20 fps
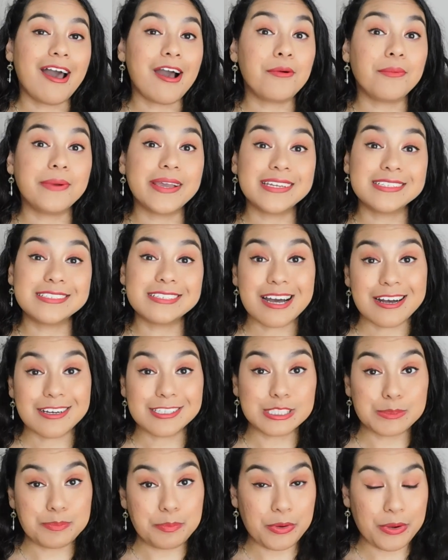We can
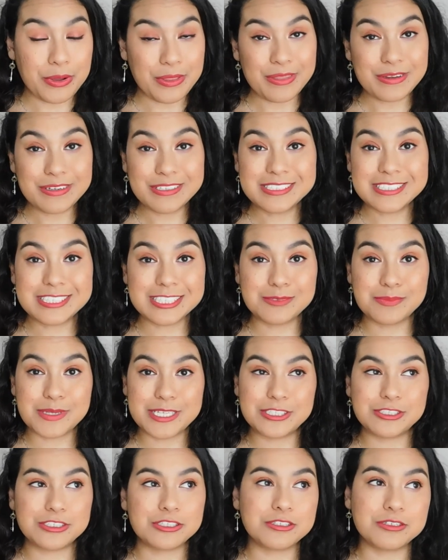talk spoilers. Just
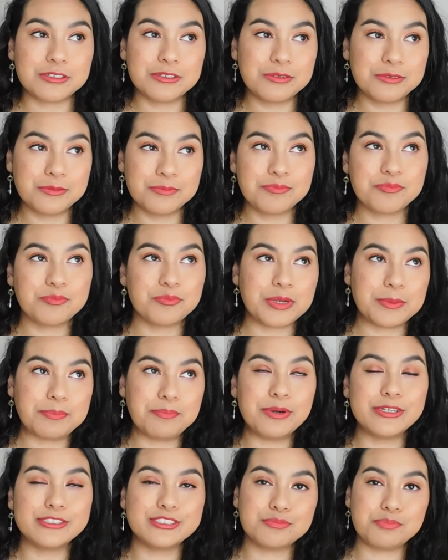make sure we
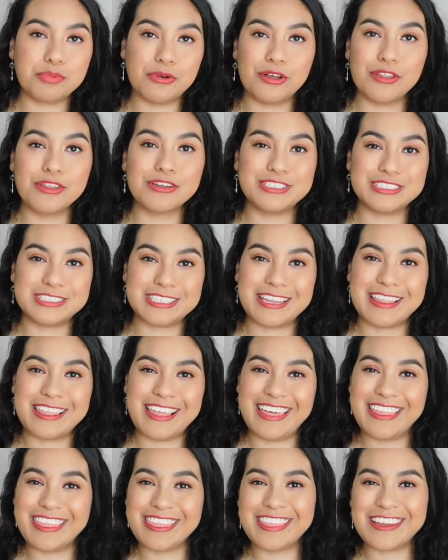put spoilers
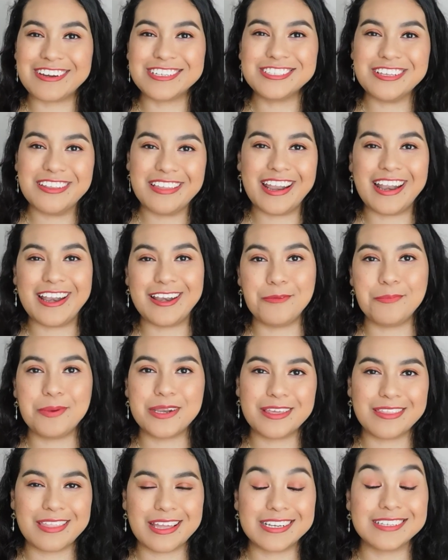in there so that
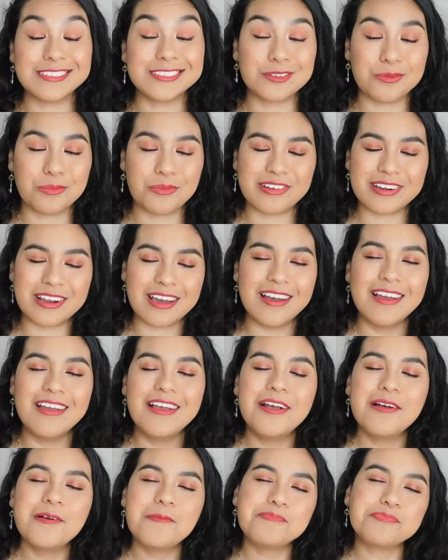anybody that doesn't want
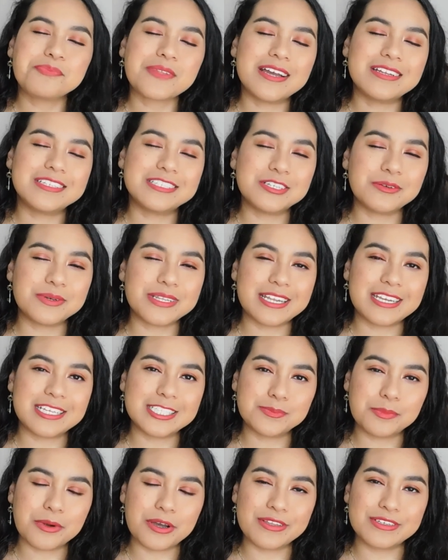to deal with
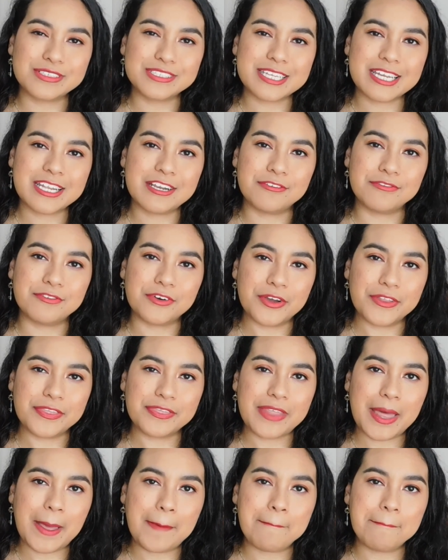any spoilers can avoid
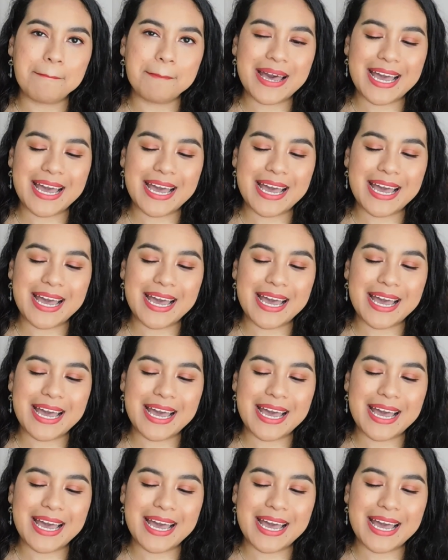them.